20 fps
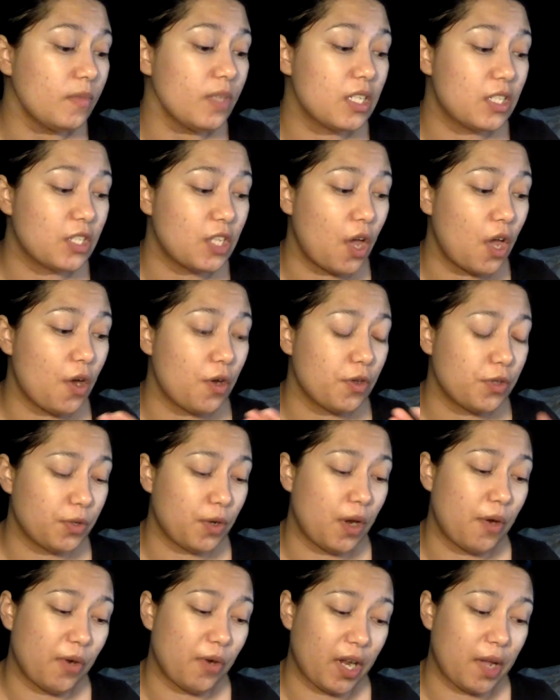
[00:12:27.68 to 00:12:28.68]
So do
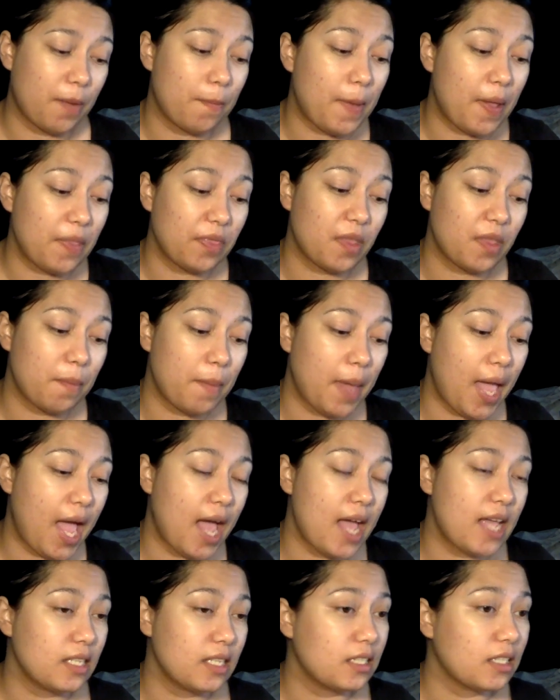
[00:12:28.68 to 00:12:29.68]
I recommend the
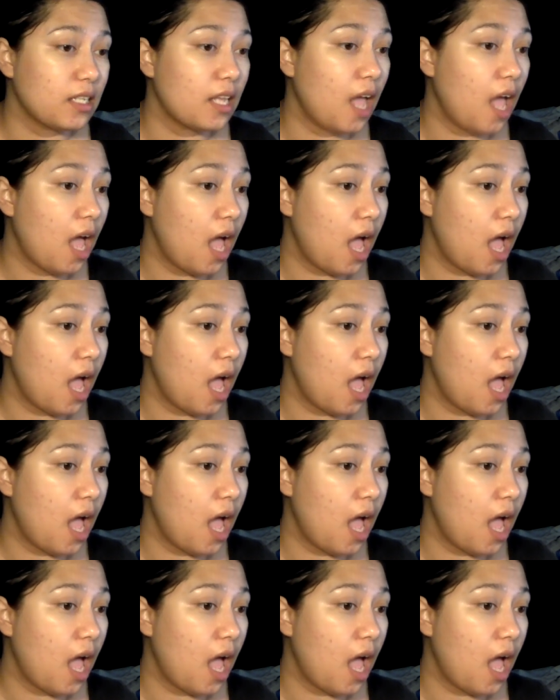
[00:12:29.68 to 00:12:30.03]
mask?